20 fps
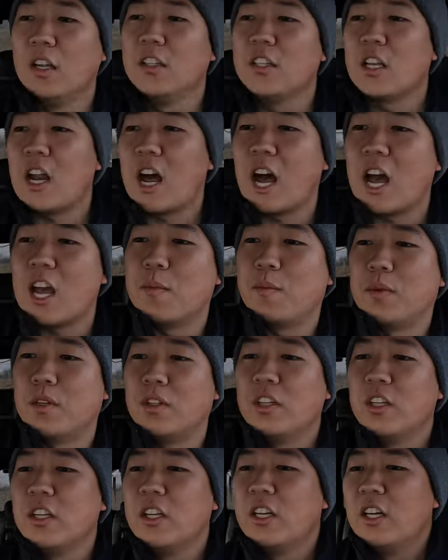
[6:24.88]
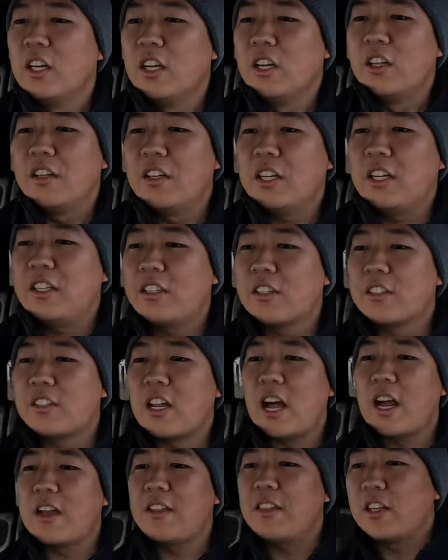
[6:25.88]
undeniable. They
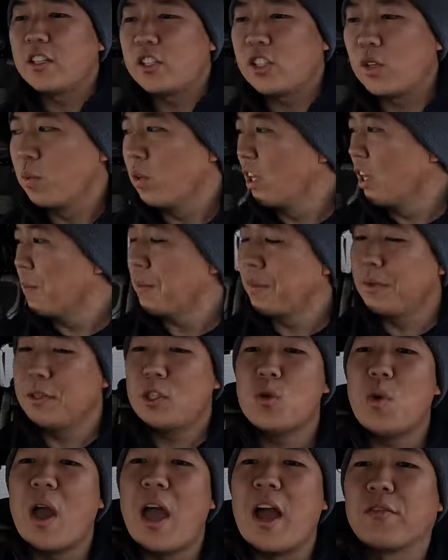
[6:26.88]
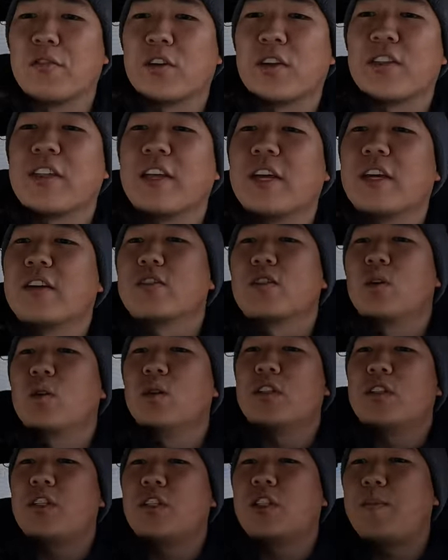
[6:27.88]
designed this to really be able to do everything. So
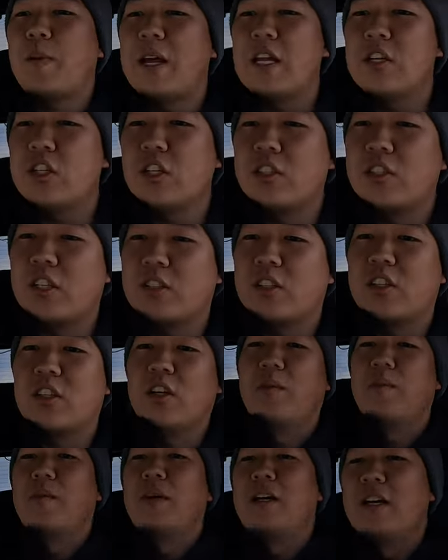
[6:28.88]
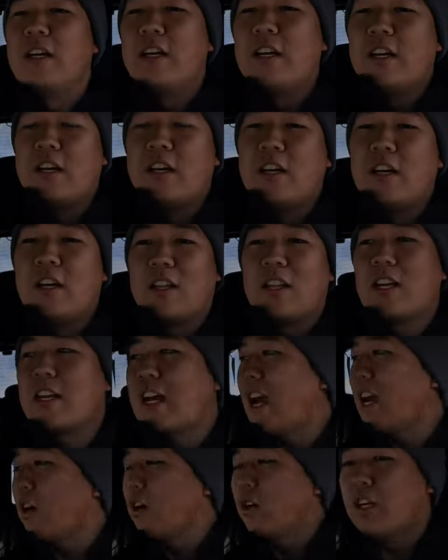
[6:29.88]
the suspension system, uh, a lot
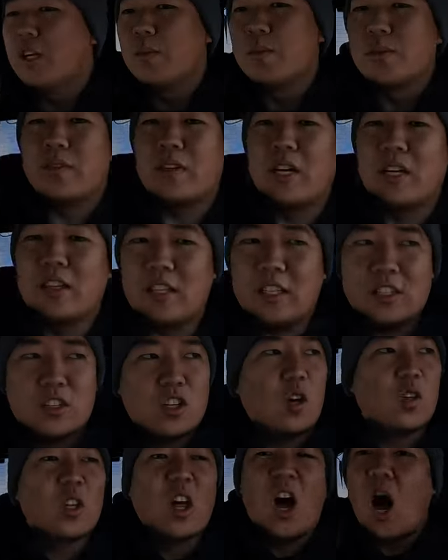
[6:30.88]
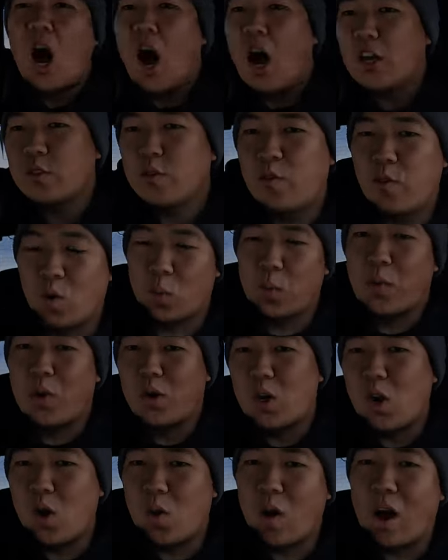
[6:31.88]
of acronyms. We've got the, it's called the Haas four
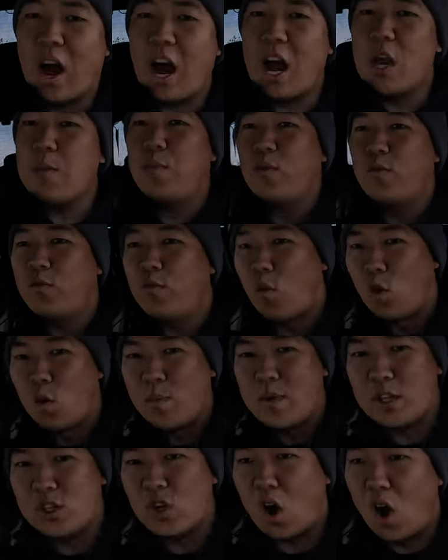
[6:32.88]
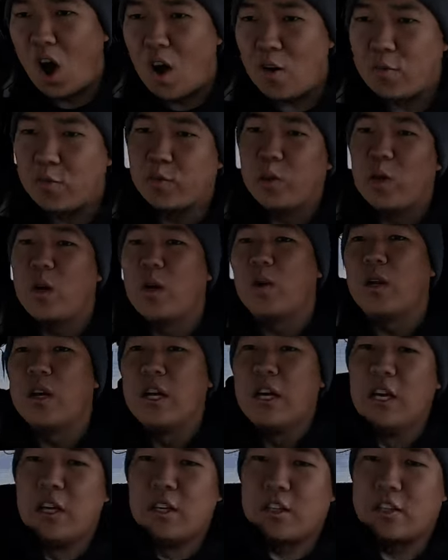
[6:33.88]
point oh, high performance off-road
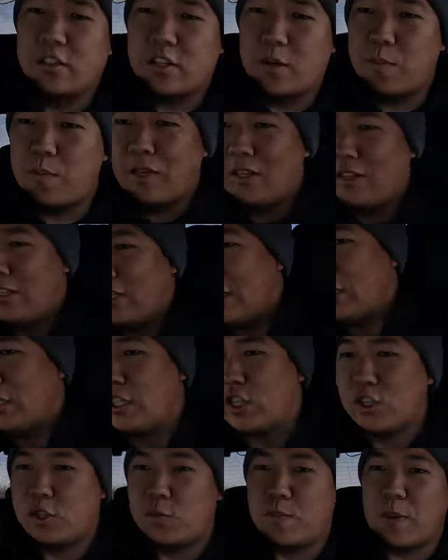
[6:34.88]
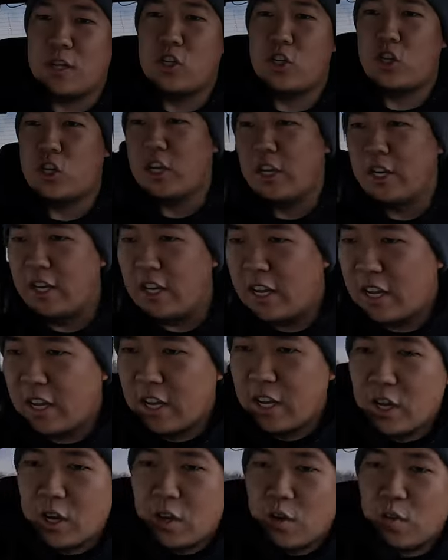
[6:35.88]
stability suspension
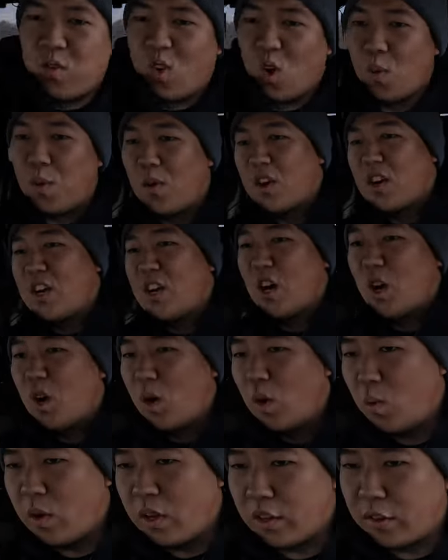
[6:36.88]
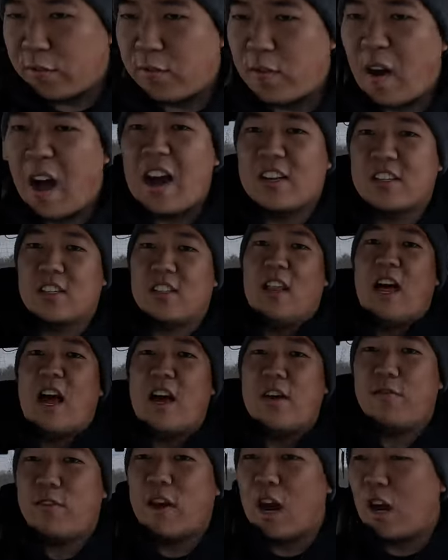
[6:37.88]
four point oh with Fox
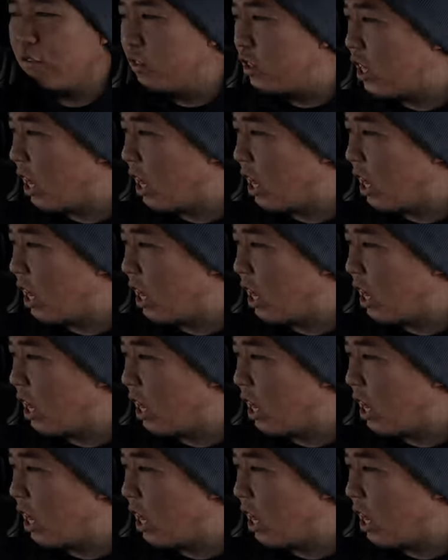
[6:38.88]
Live Valve